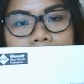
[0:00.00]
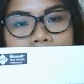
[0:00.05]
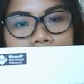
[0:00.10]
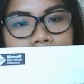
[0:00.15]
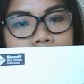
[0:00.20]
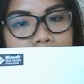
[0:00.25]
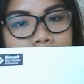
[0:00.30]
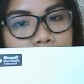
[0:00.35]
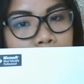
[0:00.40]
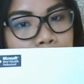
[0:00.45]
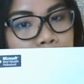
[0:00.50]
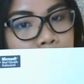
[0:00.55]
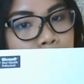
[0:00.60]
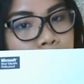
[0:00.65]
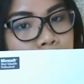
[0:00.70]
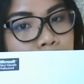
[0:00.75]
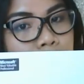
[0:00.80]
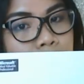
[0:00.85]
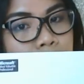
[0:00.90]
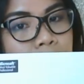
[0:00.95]

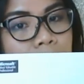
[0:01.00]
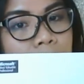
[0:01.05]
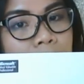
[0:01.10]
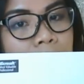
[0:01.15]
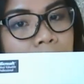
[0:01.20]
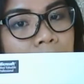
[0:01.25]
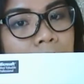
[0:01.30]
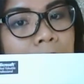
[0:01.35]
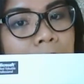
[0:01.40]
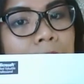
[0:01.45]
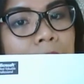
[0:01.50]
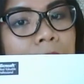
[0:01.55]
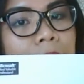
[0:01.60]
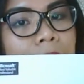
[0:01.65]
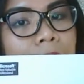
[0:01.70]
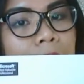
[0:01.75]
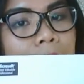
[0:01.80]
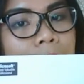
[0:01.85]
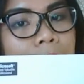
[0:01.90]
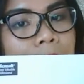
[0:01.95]
enclosed,
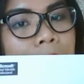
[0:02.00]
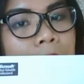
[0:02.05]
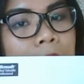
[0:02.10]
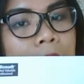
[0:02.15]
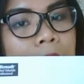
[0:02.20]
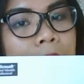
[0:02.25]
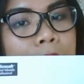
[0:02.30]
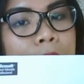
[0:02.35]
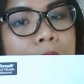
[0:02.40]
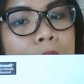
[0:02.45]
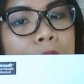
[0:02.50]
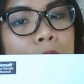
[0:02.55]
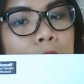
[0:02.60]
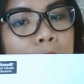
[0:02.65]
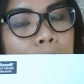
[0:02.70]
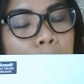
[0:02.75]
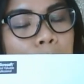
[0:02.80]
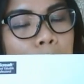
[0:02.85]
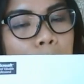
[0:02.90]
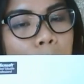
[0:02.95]
and I have
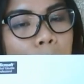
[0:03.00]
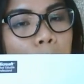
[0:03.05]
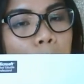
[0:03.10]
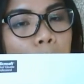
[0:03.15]
to